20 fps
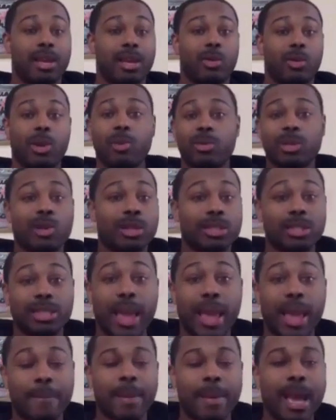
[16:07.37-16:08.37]
We was on the
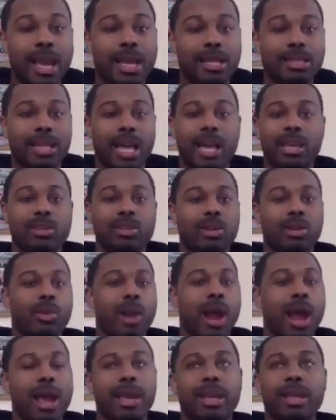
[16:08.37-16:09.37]
same page, like you know,
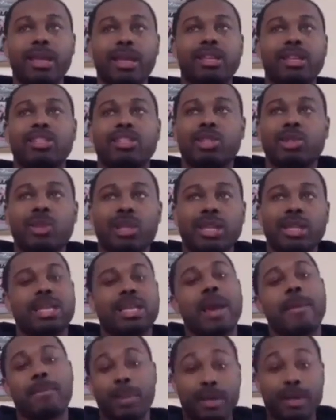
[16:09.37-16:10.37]
Ryan. He could shoot it. He's
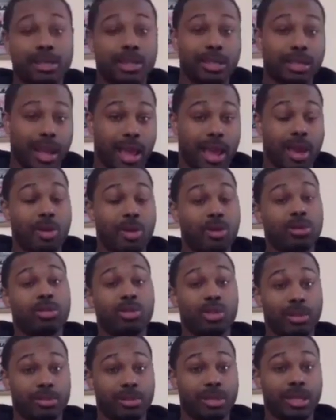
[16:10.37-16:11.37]
at Princeton now.
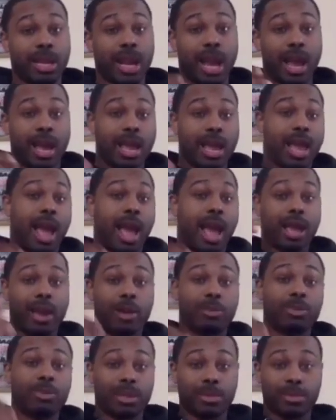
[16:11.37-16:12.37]
You know what I'm saying? Uh-huh. I, I
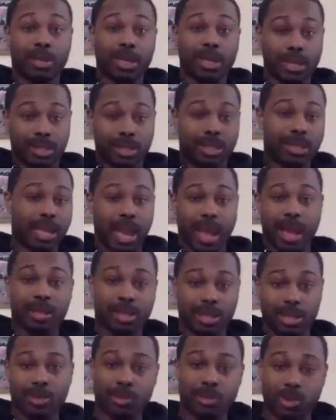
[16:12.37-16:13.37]
didn't get to that
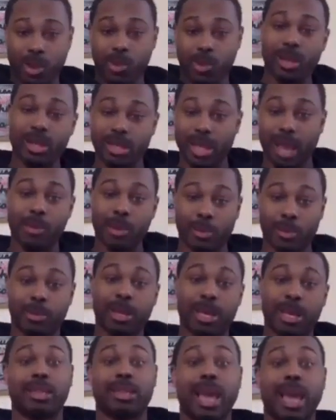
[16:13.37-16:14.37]
to the point where he's able to
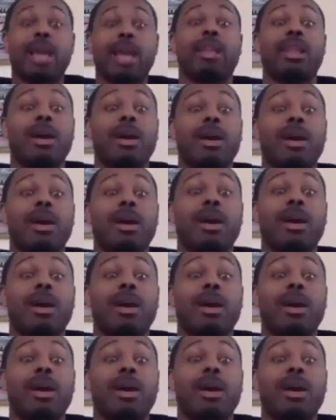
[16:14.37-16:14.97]
play at that level.